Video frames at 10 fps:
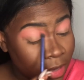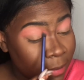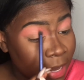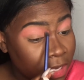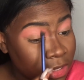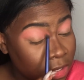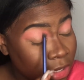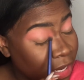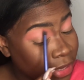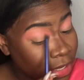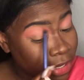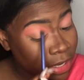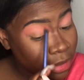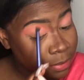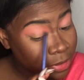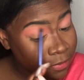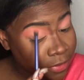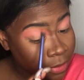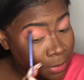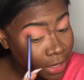I'm actually glad that I got up the
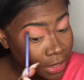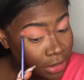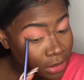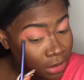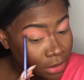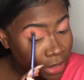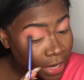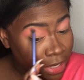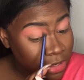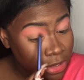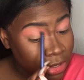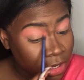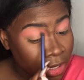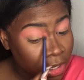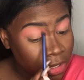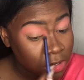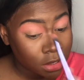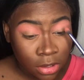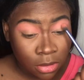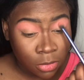film, guys. I actually did. It's
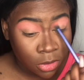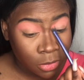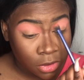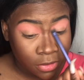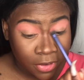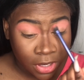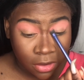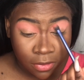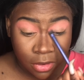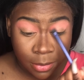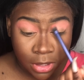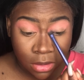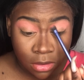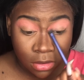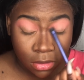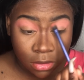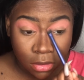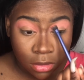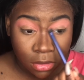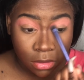a little more motivating for me.
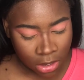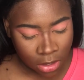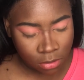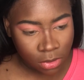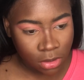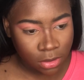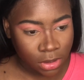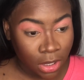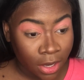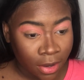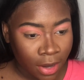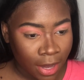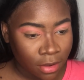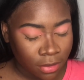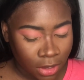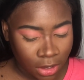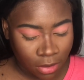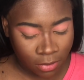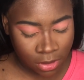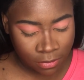I'm a little scared. I don't think
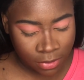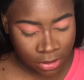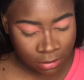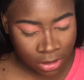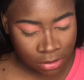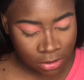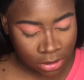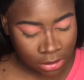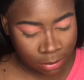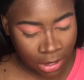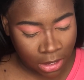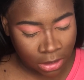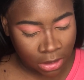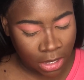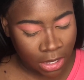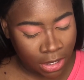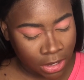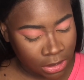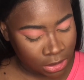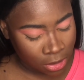I want to really mess with this palette,
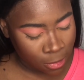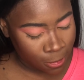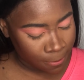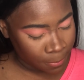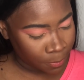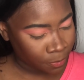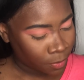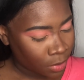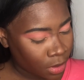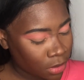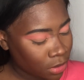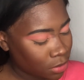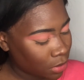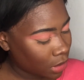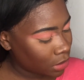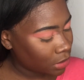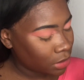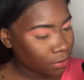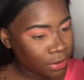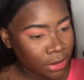guys. So the only two colors
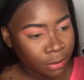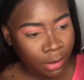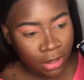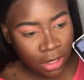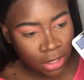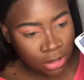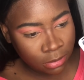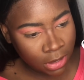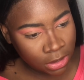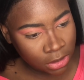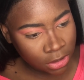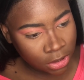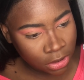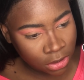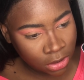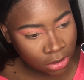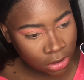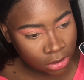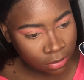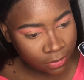that's really catching my attention is
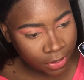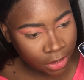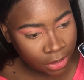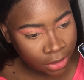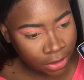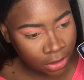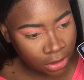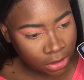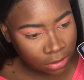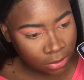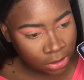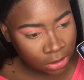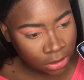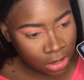this one right here and this one.